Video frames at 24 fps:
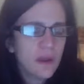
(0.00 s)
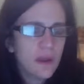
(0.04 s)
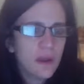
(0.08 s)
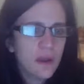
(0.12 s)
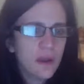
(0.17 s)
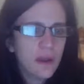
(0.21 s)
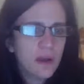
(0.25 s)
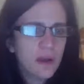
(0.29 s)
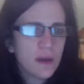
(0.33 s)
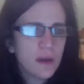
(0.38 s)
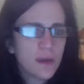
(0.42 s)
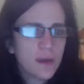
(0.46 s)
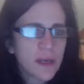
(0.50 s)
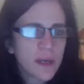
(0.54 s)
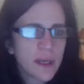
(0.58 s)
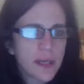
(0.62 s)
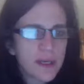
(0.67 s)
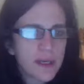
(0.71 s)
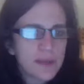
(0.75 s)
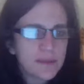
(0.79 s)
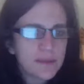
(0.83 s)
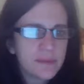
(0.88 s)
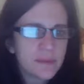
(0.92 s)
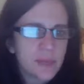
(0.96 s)
Okay,
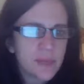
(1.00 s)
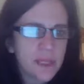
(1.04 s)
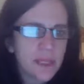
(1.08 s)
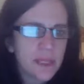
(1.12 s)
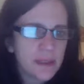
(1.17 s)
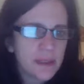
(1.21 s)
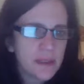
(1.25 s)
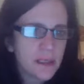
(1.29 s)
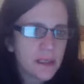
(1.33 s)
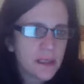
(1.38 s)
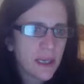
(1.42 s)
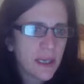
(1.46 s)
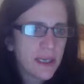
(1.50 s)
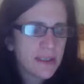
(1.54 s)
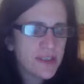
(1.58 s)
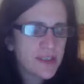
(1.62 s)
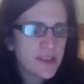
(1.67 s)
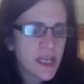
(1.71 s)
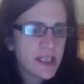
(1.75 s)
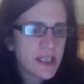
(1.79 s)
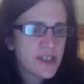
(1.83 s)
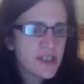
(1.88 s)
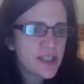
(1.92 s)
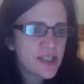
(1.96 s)
well, I
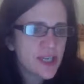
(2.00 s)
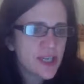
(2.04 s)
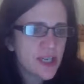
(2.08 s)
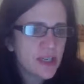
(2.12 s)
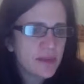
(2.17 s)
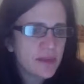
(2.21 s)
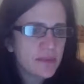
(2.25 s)
changed our.